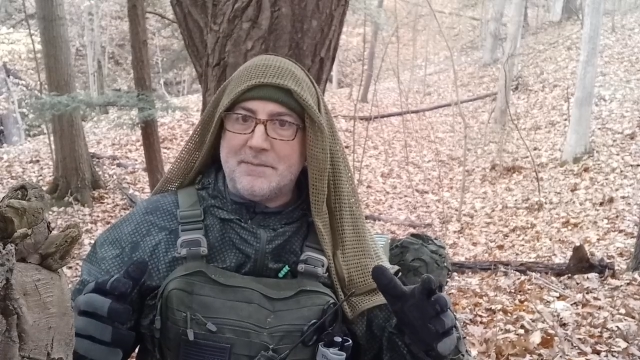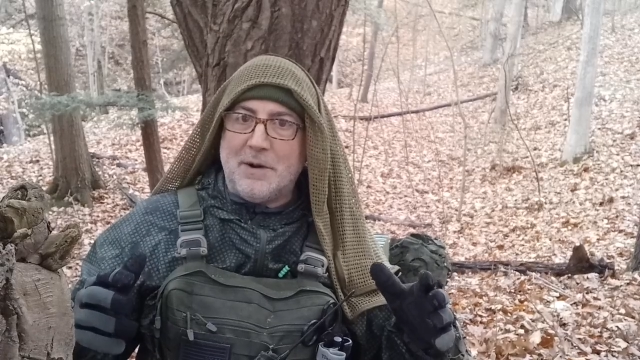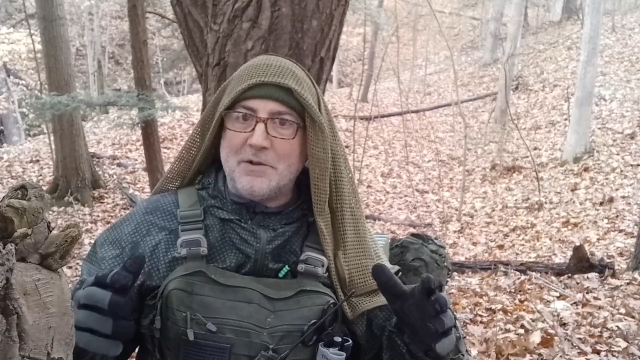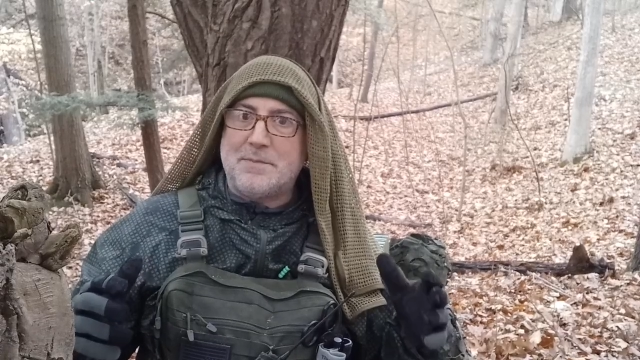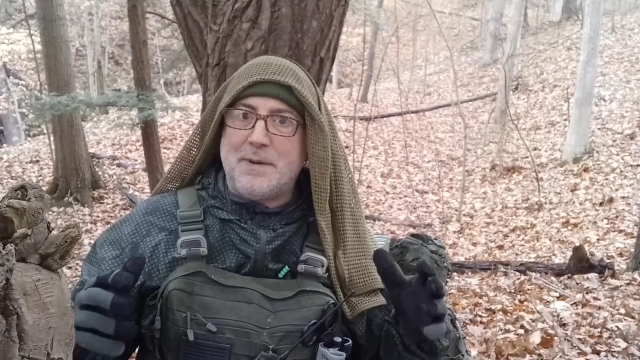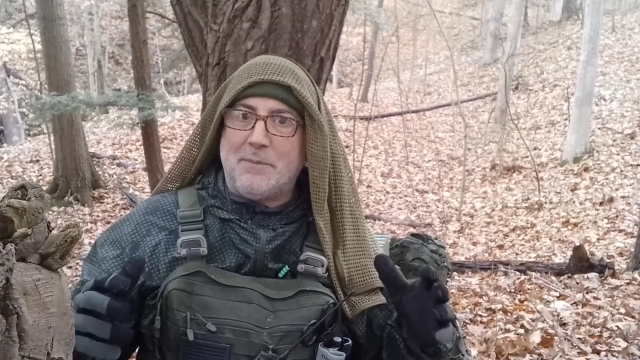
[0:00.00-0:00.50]

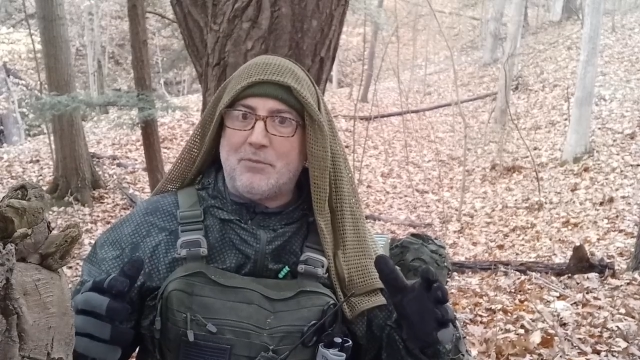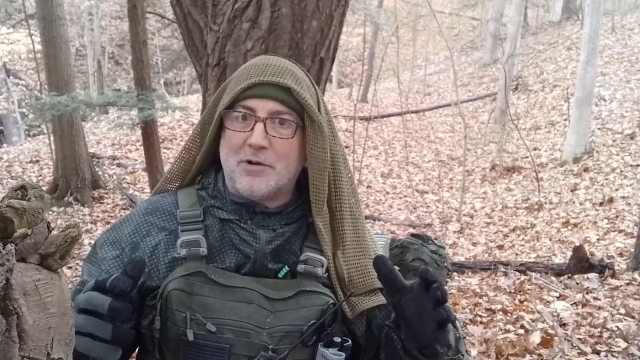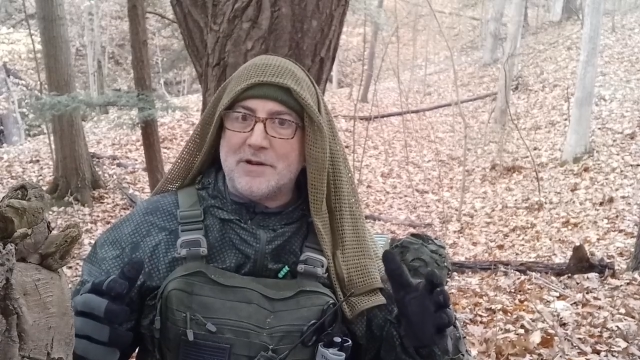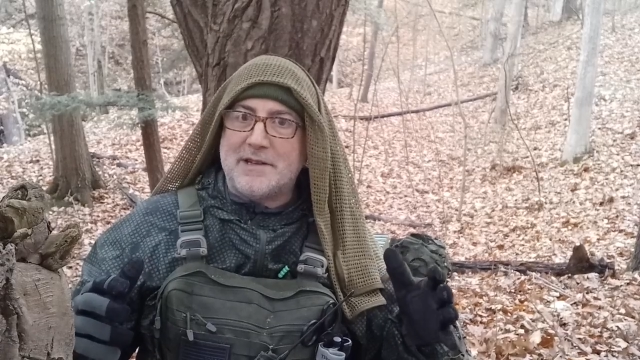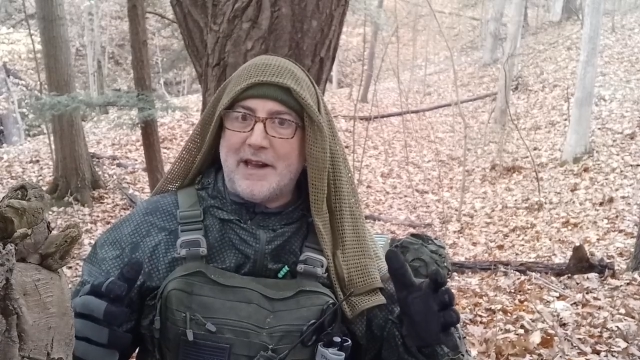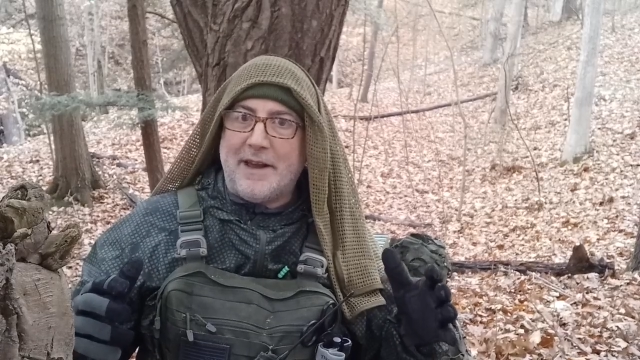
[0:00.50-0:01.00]
most people
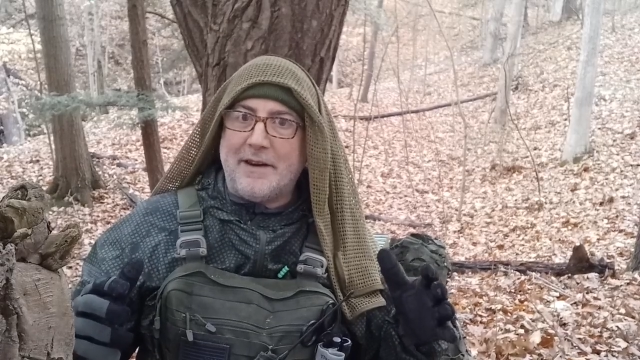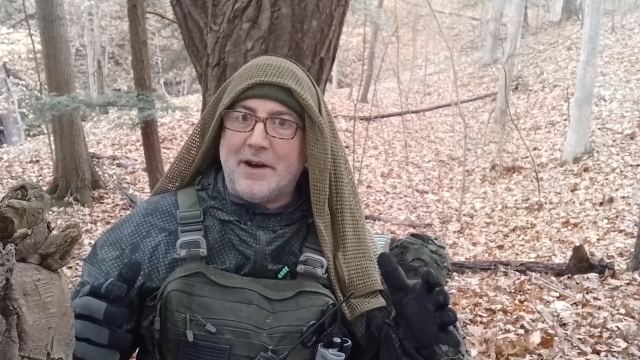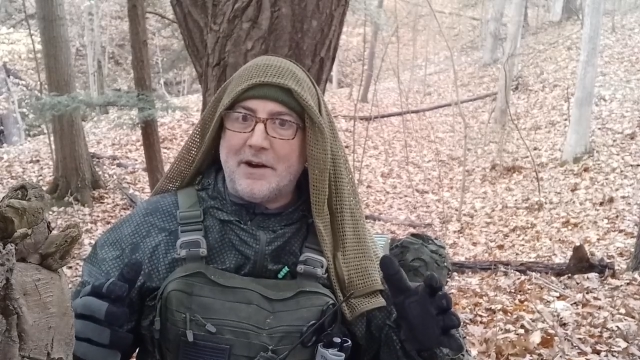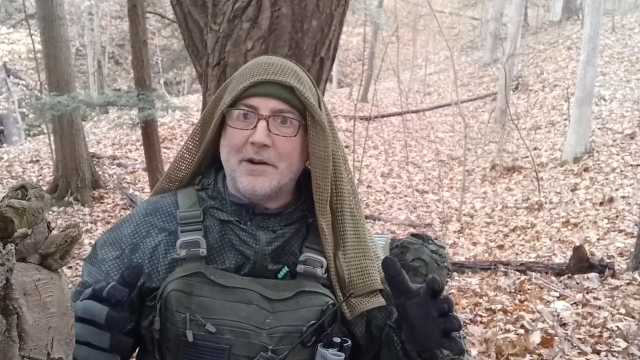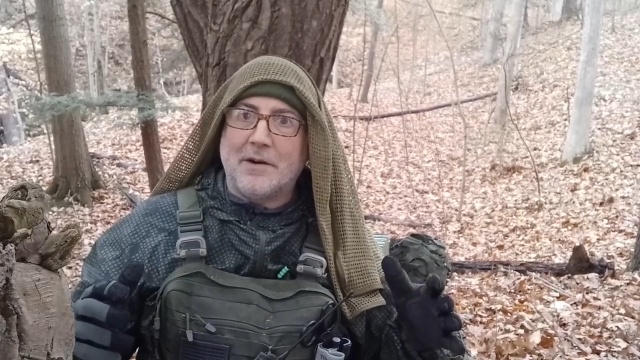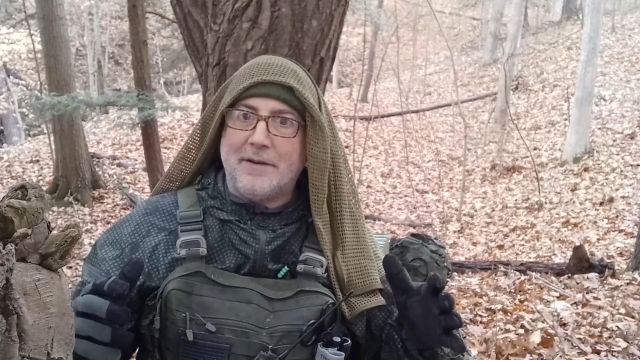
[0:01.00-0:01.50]
are staying
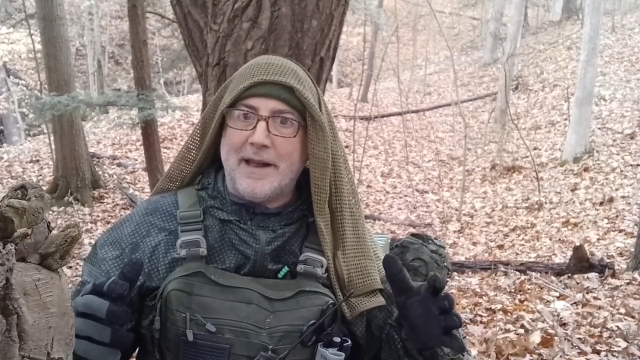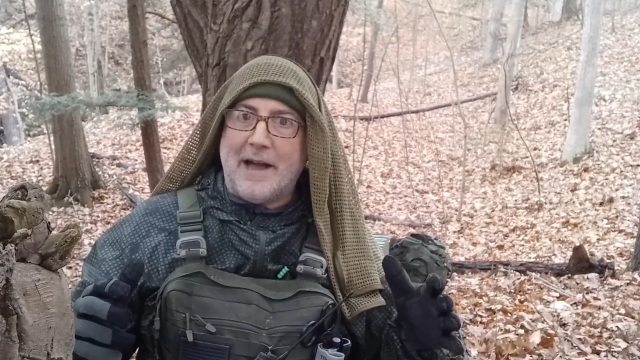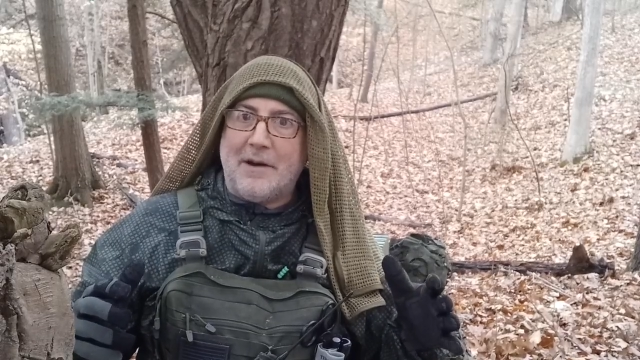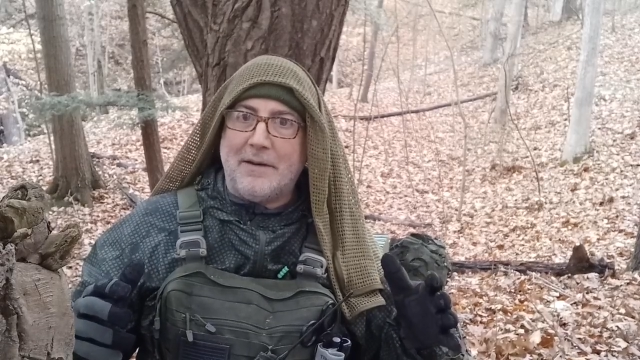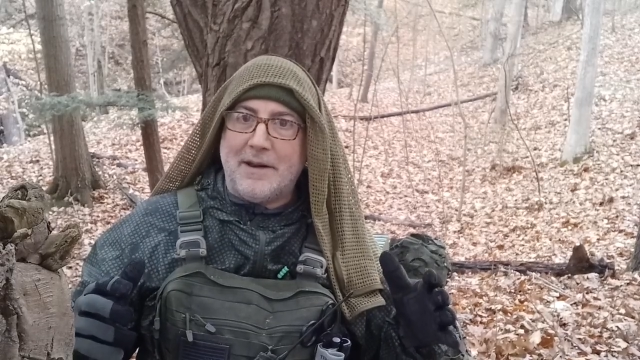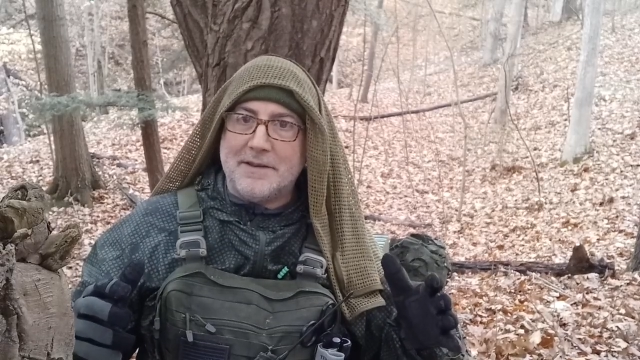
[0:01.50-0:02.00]
hunkered
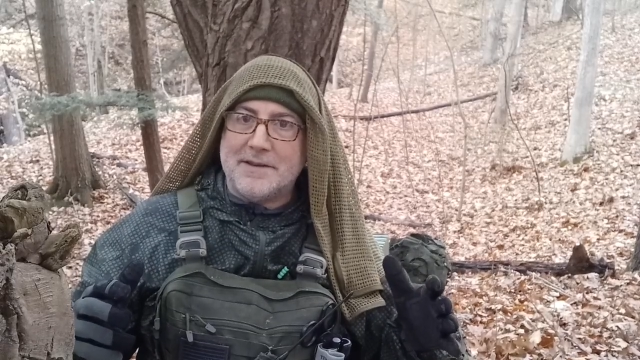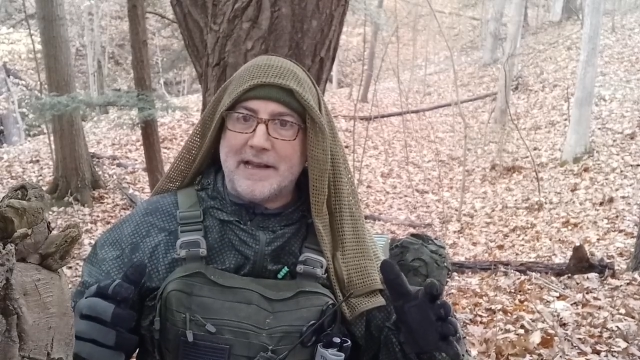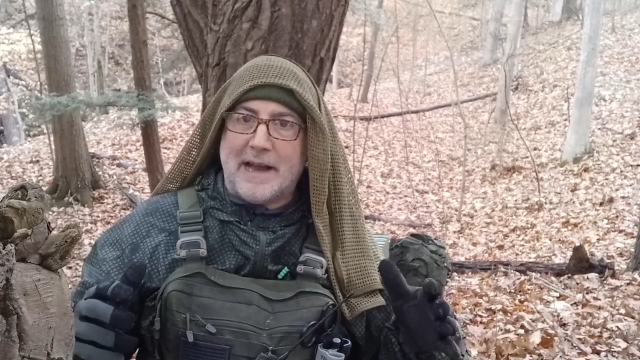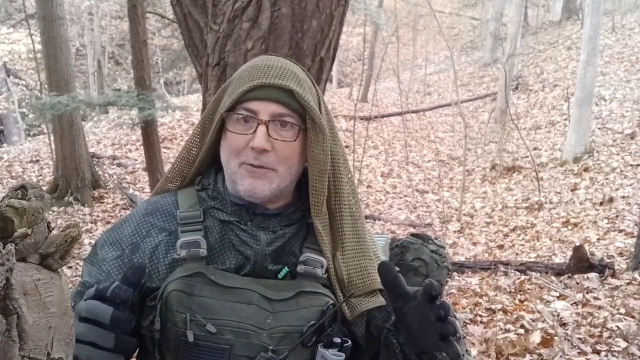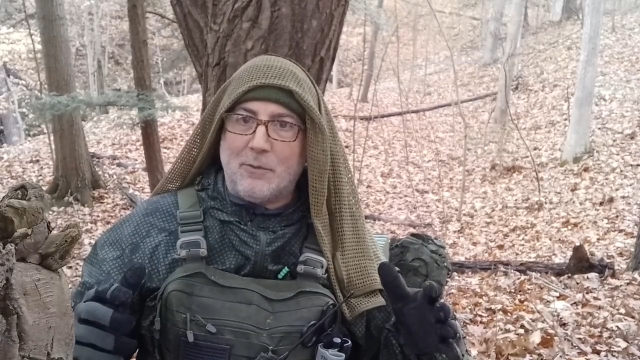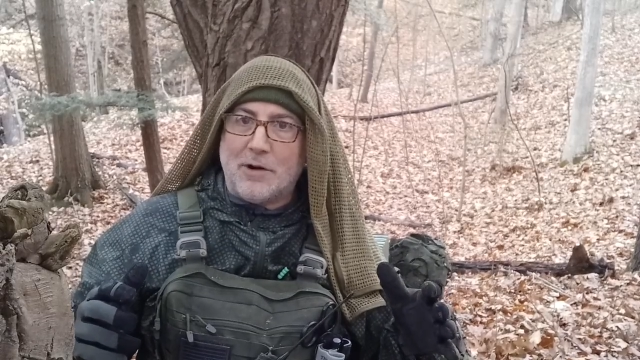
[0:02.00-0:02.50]
down
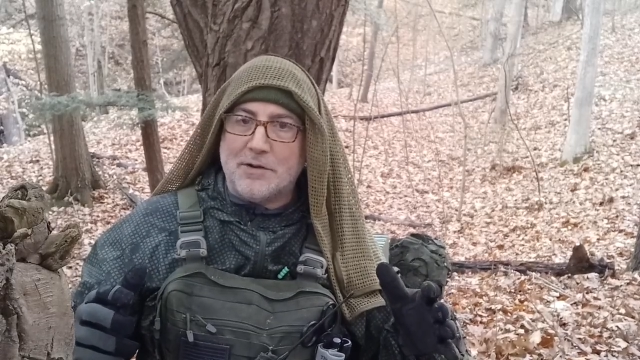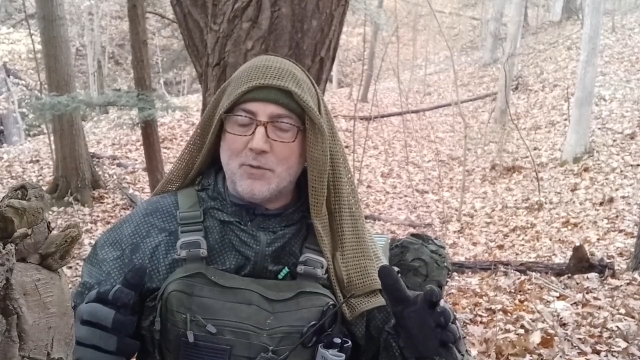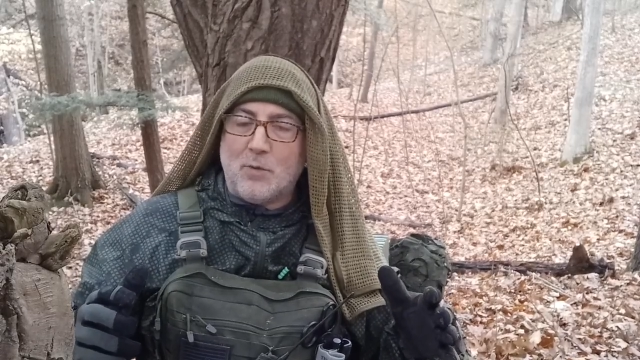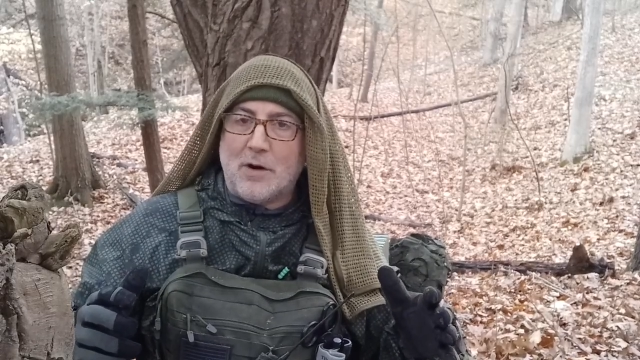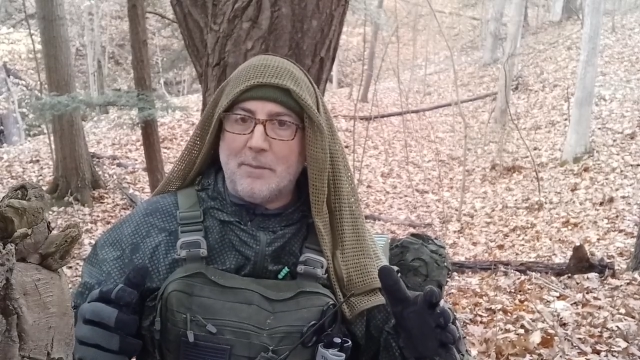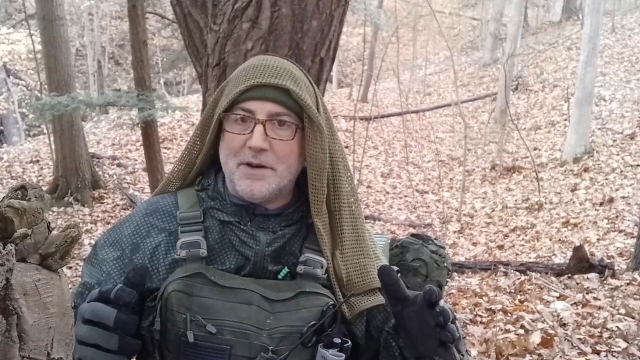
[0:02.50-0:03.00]
inside where it's
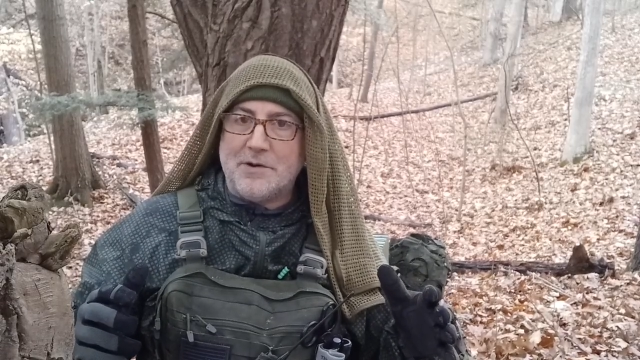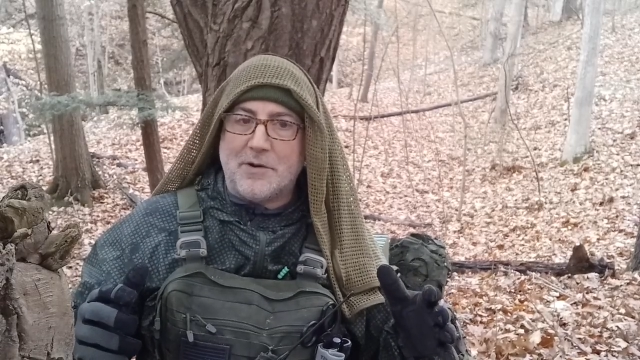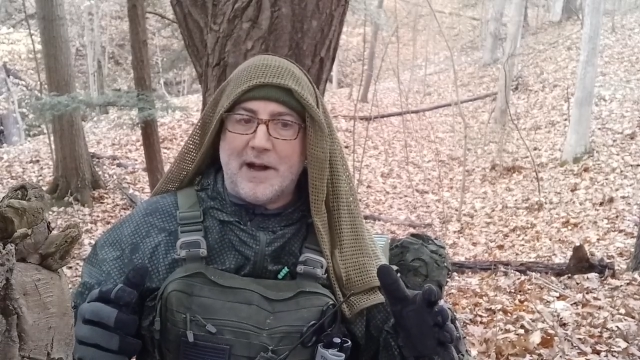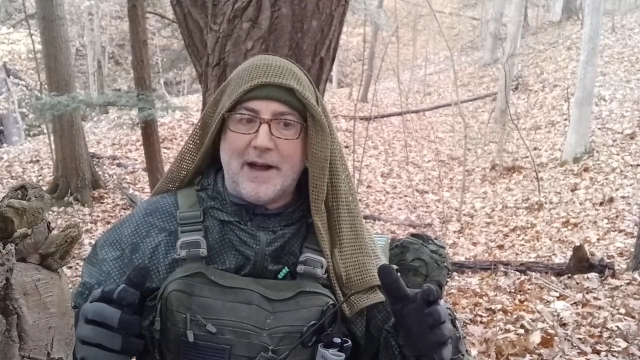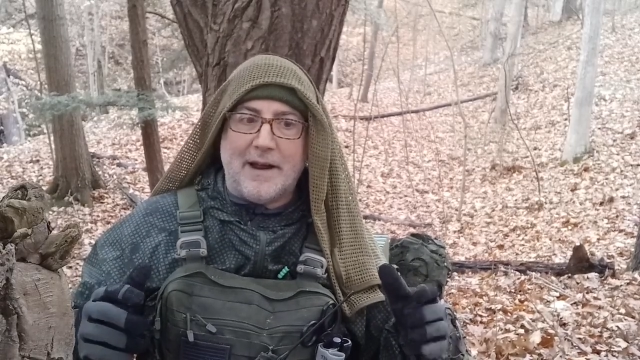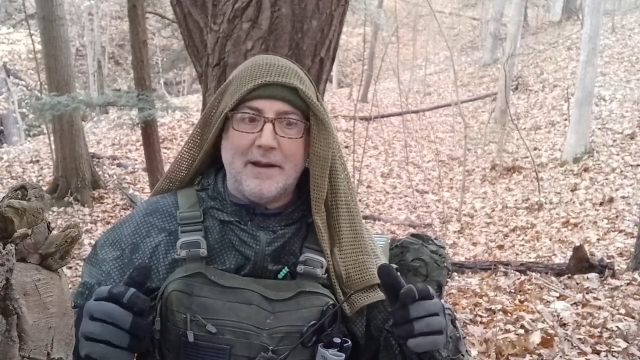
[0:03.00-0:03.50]
warm and
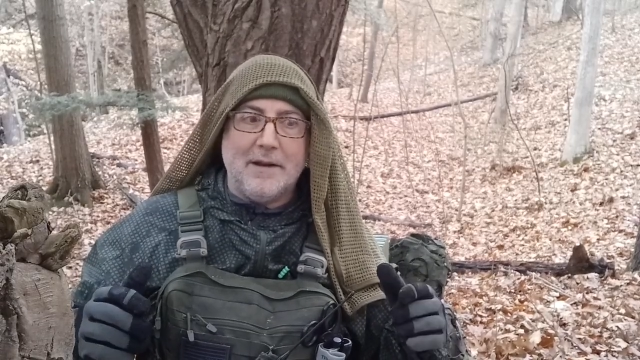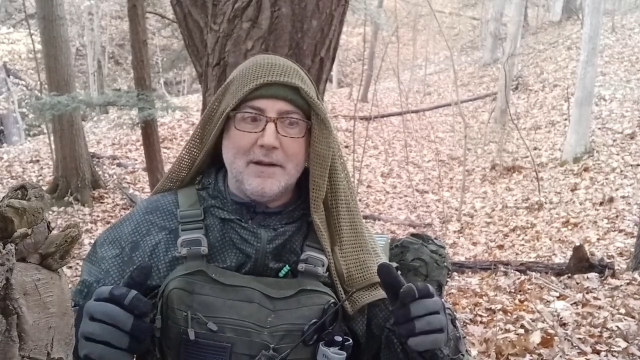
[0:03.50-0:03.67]
dry.